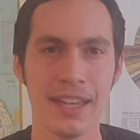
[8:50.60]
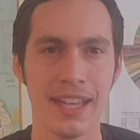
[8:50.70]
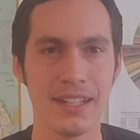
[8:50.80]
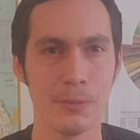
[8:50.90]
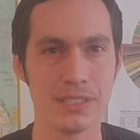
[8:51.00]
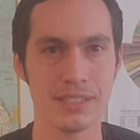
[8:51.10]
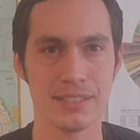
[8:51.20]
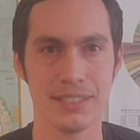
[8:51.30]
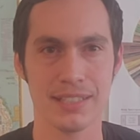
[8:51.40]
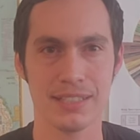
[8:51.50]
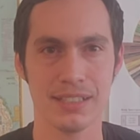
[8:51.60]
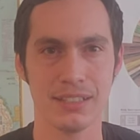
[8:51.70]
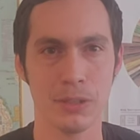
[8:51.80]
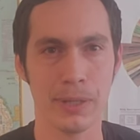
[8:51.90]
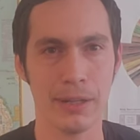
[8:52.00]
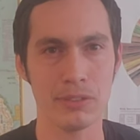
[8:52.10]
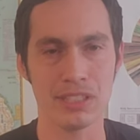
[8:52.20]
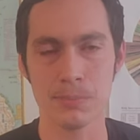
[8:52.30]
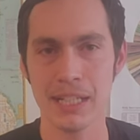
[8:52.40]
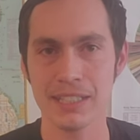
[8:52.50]
and it wasn't necessarily what I was
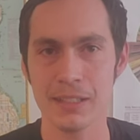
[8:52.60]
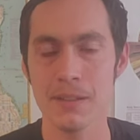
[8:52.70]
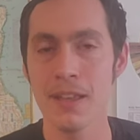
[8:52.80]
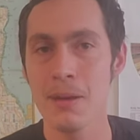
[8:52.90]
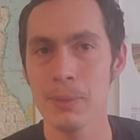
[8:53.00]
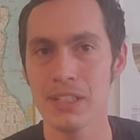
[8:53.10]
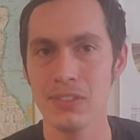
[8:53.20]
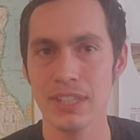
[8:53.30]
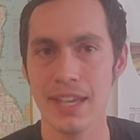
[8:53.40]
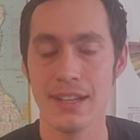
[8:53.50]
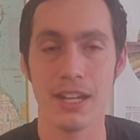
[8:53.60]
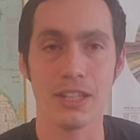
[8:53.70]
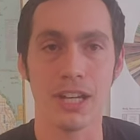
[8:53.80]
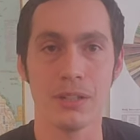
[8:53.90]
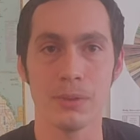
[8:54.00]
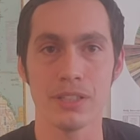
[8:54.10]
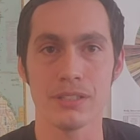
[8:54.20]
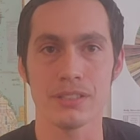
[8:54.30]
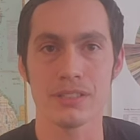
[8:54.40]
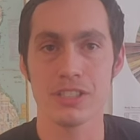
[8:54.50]
expecting. But even then, I thought it
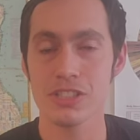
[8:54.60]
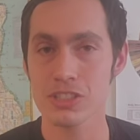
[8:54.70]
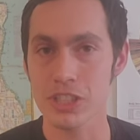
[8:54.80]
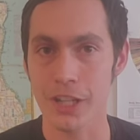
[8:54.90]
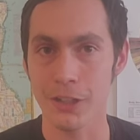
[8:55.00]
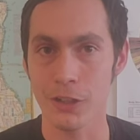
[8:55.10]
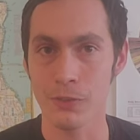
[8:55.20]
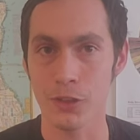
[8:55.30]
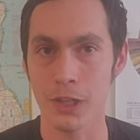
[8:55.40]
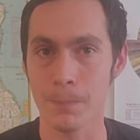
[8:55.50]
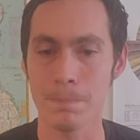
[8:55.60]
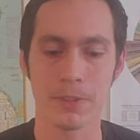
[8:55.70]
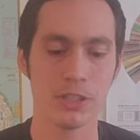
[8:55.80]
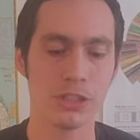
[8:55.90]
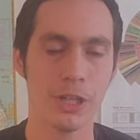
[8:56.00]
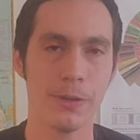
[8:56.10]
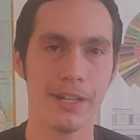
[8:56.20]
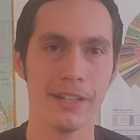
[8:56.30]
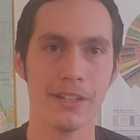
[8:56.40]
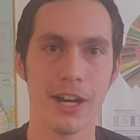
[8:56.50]
was just solid overall. So
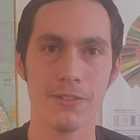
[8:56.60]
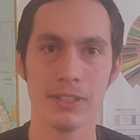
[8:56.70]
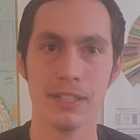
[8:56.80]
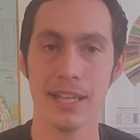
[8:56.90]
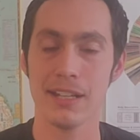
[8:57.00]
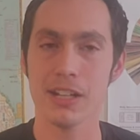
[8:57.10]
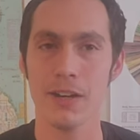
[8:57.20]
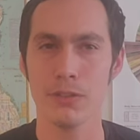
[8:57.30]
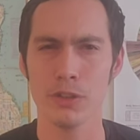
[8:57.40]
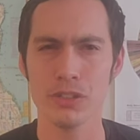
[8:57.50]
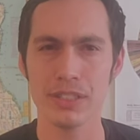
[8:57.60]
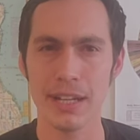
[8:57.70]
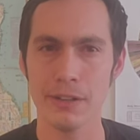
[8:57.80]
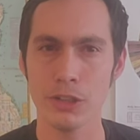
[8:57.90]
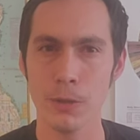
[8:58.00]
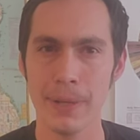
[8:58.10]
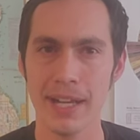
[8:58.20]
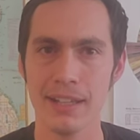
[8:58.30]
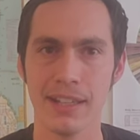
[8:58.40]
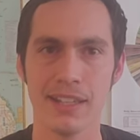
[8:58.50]
a coffee and a coffee roaster that I would go
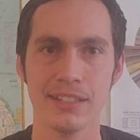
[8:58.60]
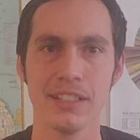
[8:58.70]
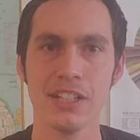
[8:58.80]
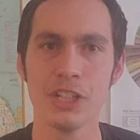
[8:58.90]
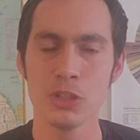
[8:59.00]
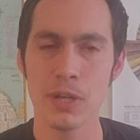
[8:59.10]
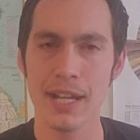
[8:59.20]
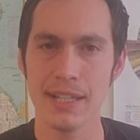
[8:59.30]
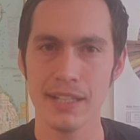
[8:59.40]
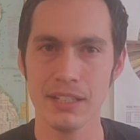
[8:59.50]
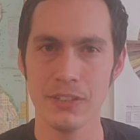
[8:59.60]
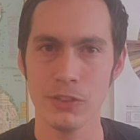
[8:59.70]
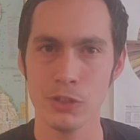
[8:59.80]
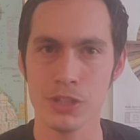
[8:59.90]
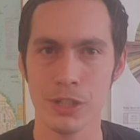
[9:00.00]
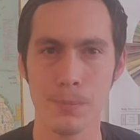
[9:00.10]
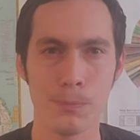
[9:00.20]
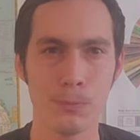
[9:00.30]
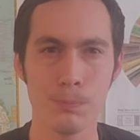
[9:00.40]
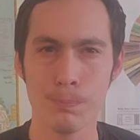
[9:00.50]
back and try again in the future,
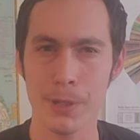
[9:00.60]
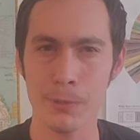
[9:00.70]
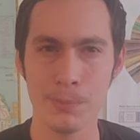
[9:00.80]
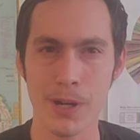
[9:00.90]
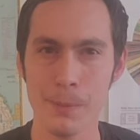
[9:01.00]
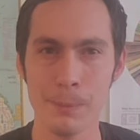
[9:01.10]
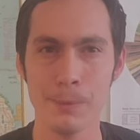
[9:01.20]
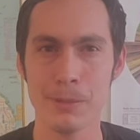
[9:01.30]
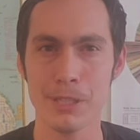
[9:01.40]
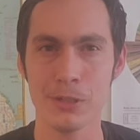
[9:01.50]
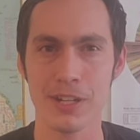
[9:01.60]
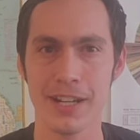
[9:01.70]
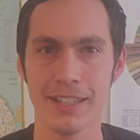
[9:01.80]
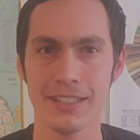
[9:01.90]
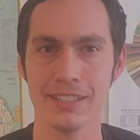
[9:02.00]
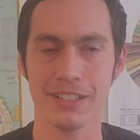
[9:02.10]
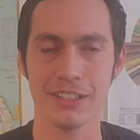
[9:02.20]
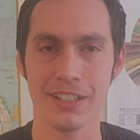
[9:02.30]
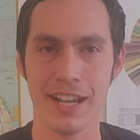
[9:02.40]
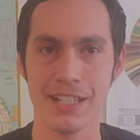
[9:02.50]
but would probably be trying it under
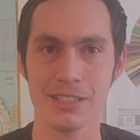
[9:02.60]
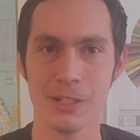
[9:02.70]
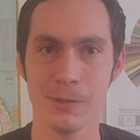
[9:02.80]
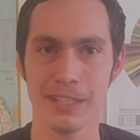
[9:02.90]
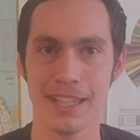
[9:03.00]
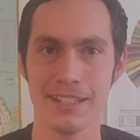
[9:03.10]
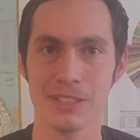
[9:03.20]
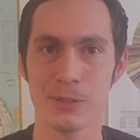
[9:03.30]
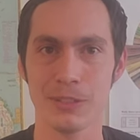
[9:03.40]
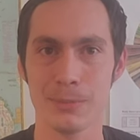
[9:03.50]
the guise knowing that it's going to